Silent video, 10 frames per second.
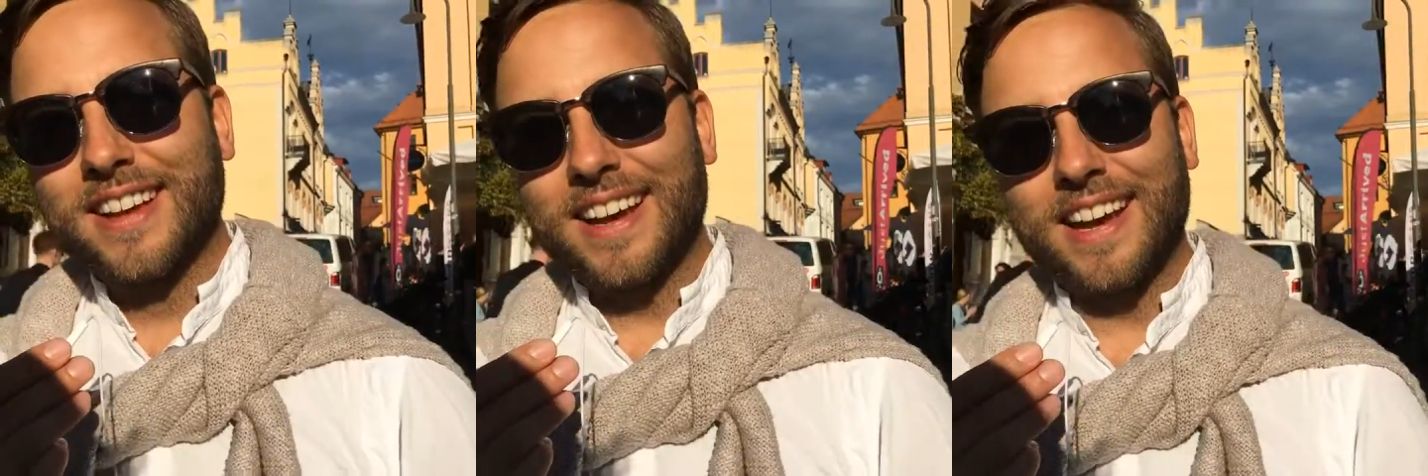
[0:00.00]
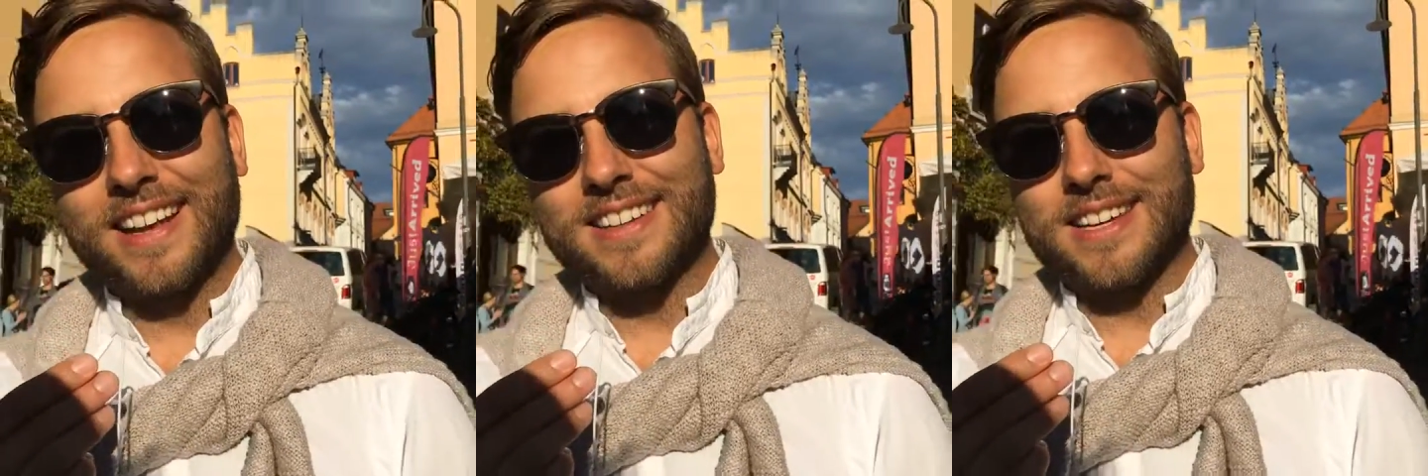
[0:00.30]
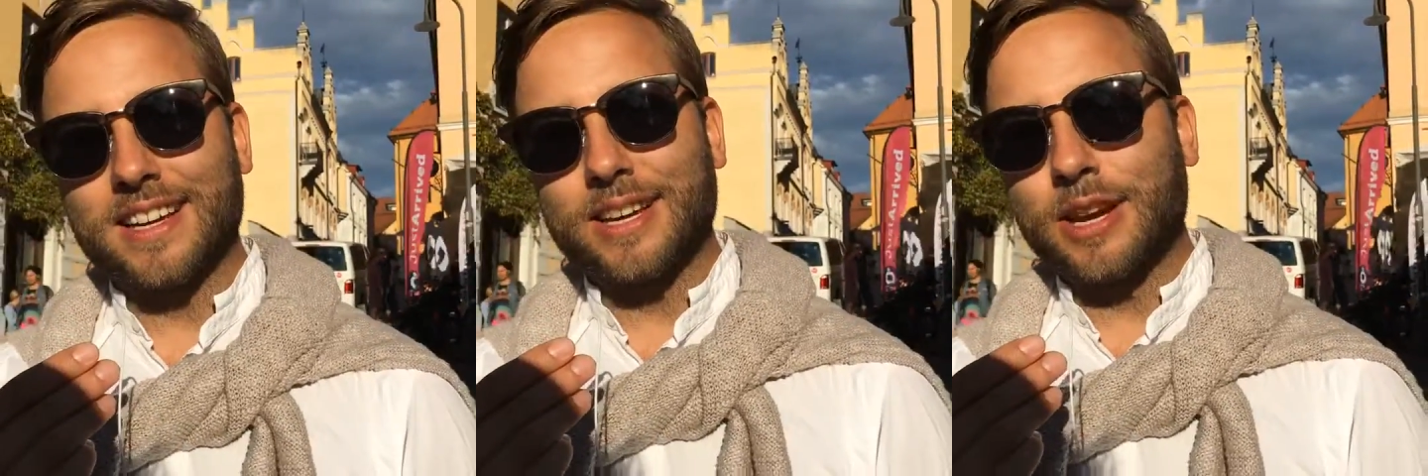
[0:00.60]
and
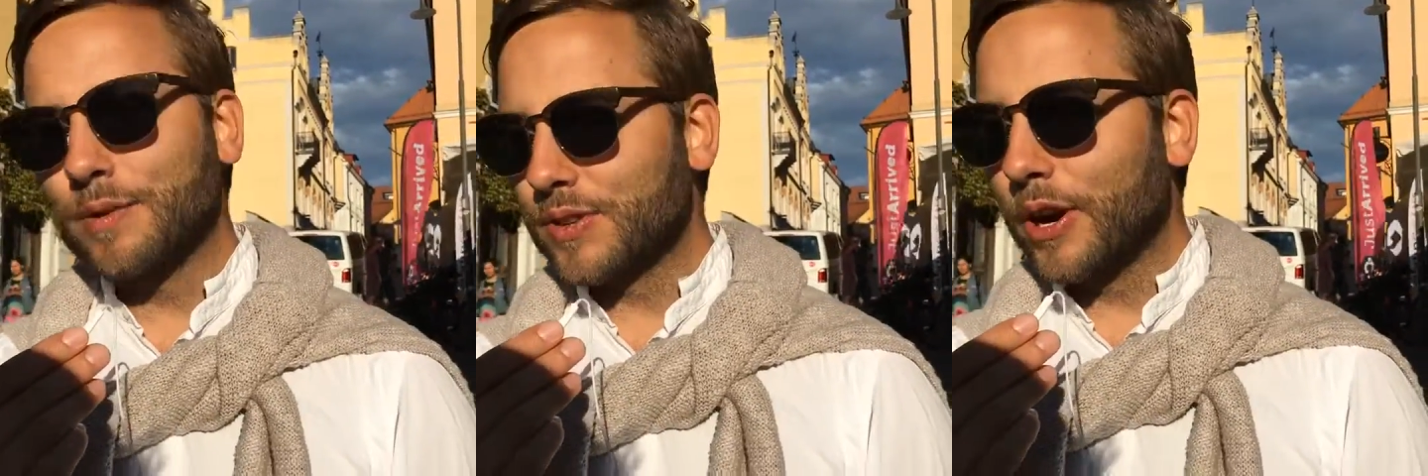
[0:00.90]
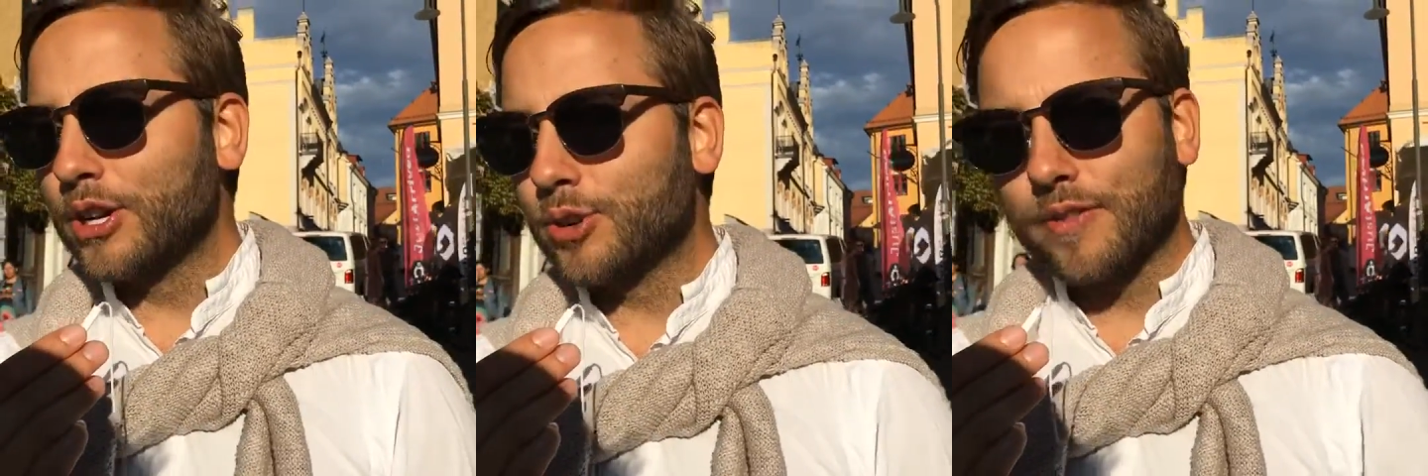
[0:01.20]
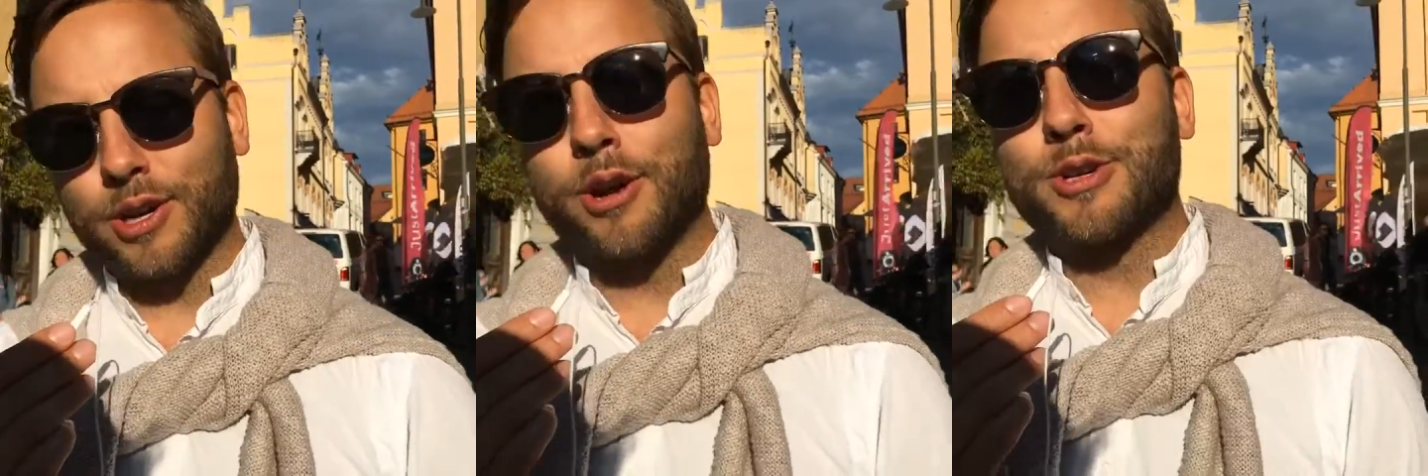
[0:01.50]
he was a very
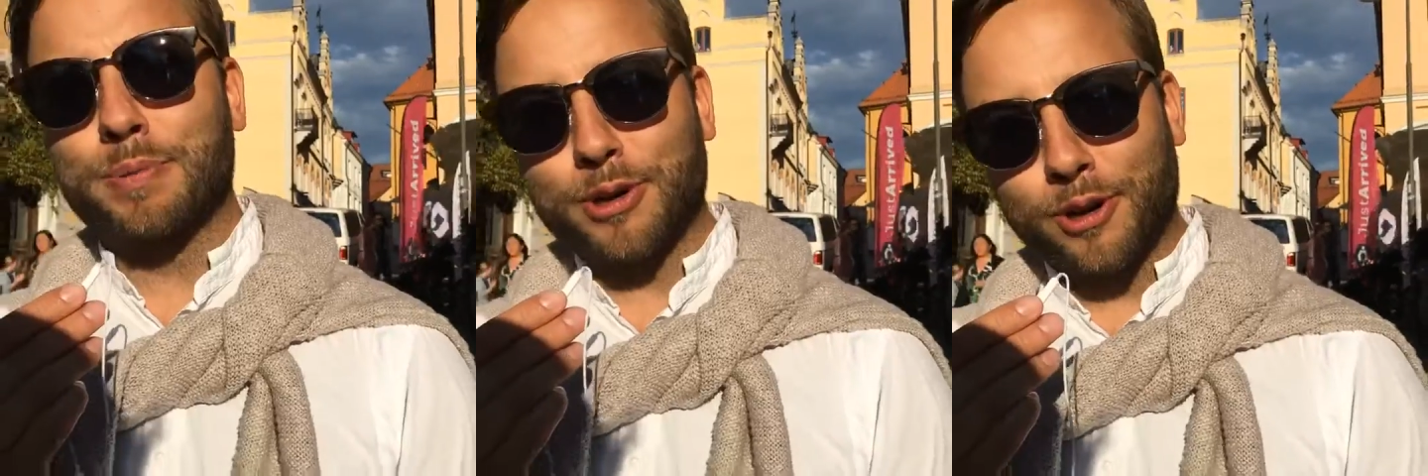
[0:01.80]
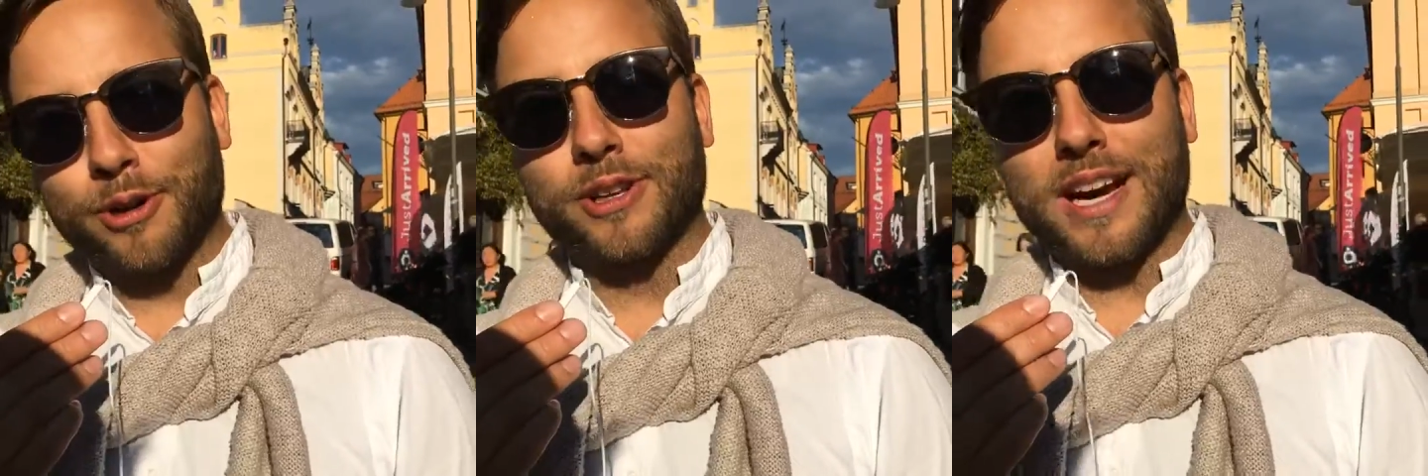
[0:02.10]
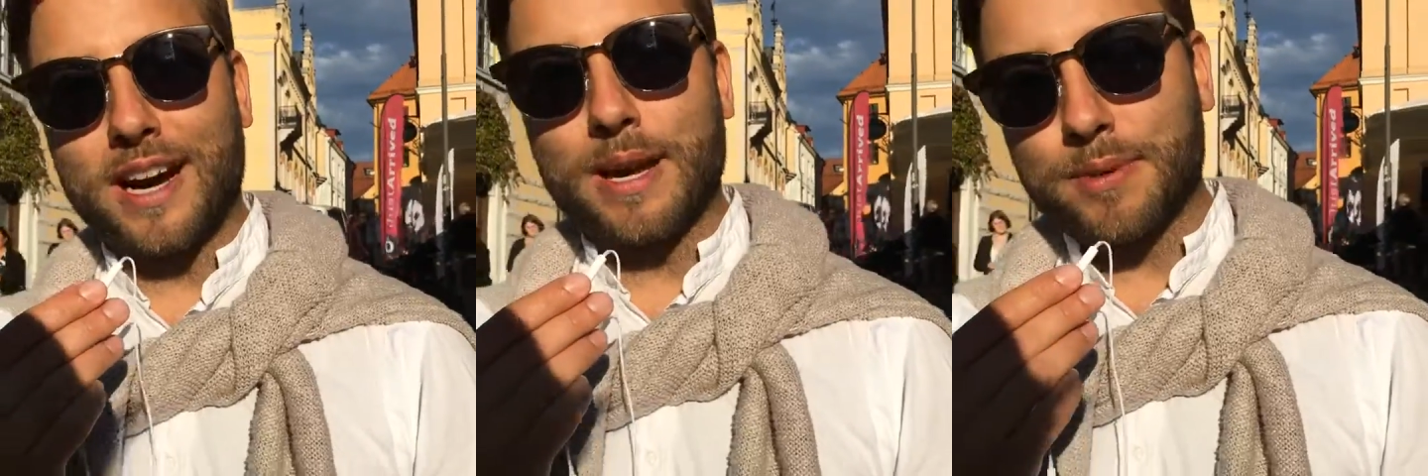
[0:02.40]
driven and entrepreneurial
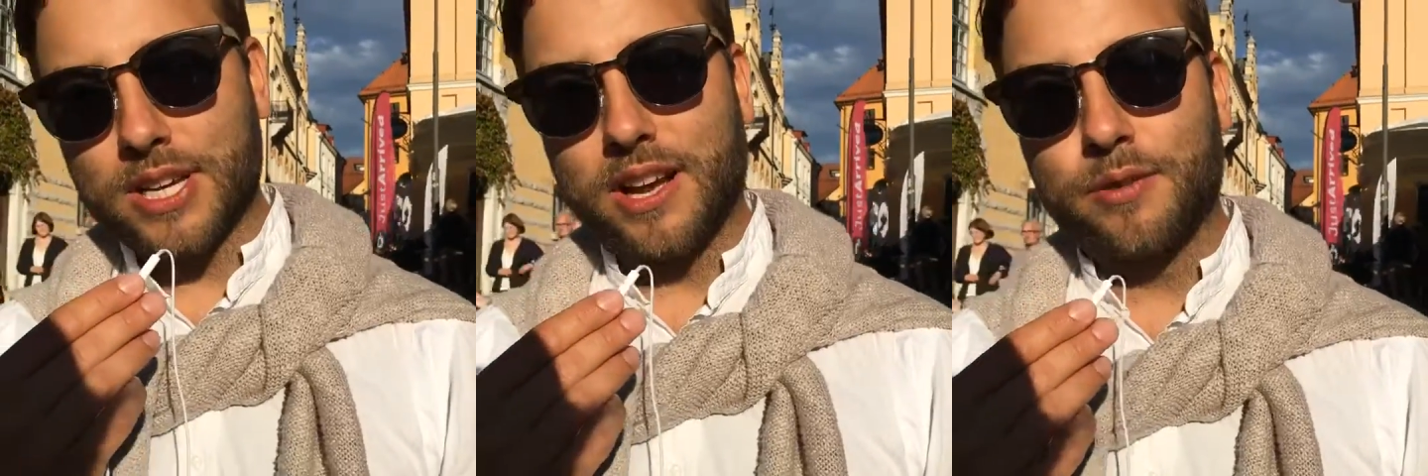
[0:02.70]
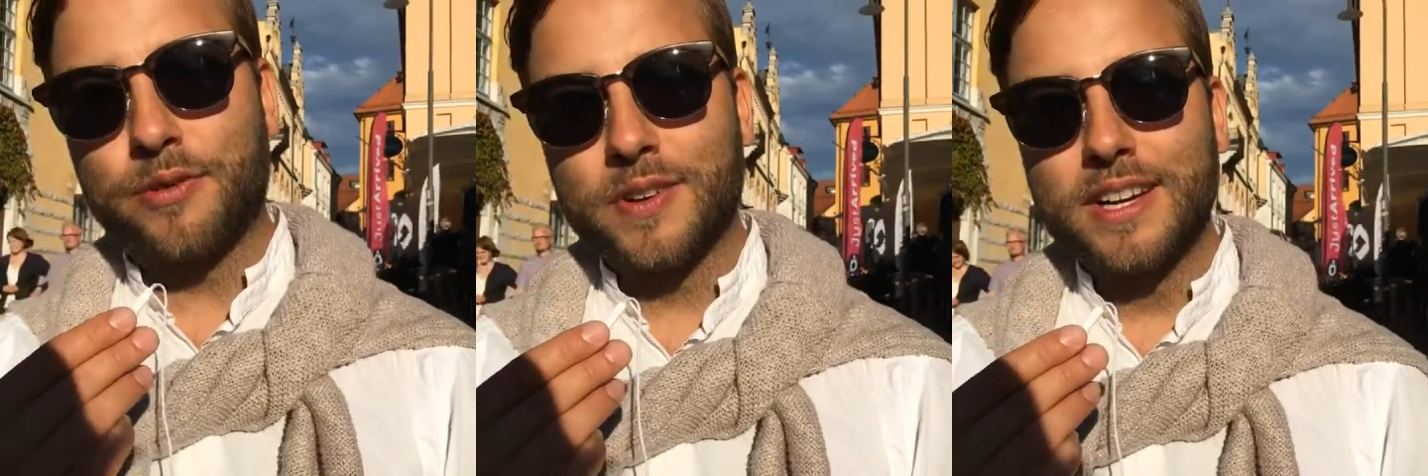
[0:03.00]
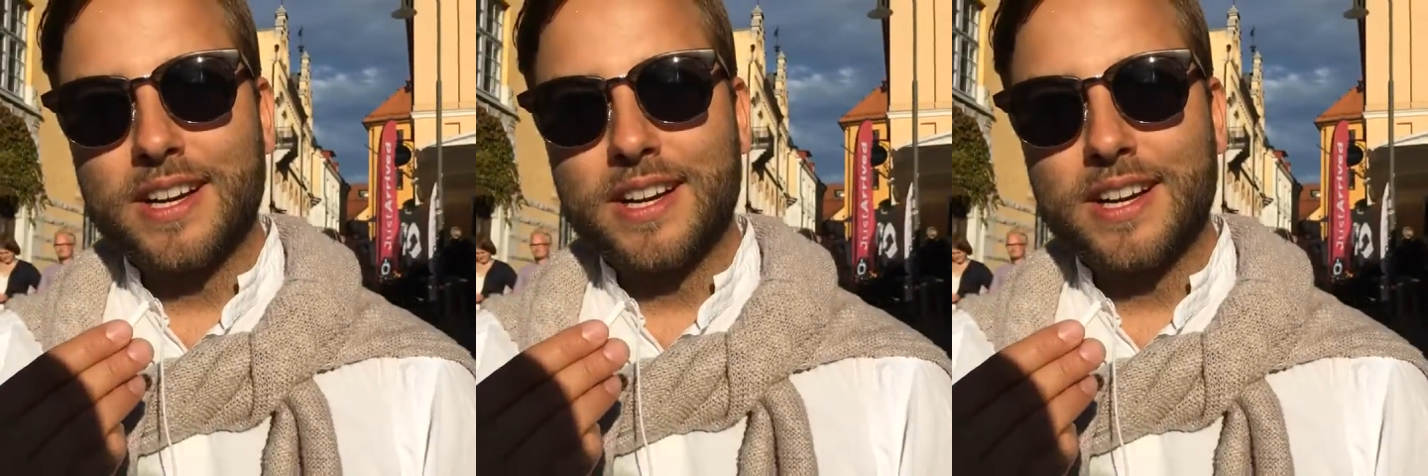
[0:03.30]
guy himself.